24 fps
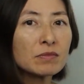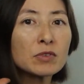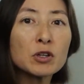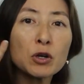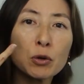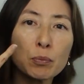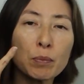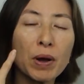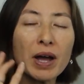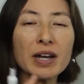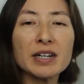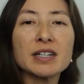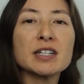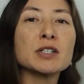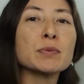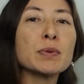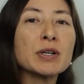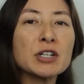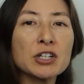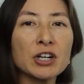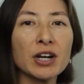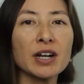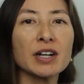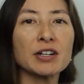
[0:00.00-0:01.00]
Your mind has
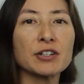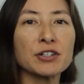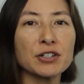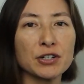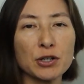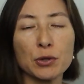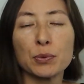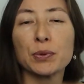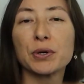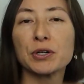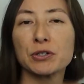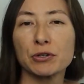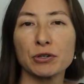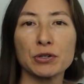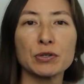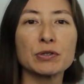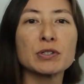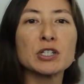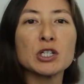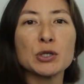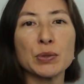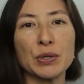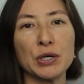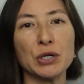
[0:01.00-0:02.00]
been changed. You were
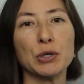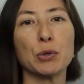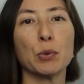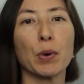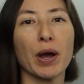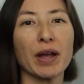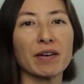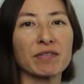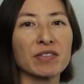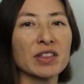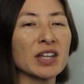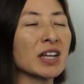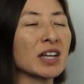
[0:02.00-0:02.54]
introduced to a new way of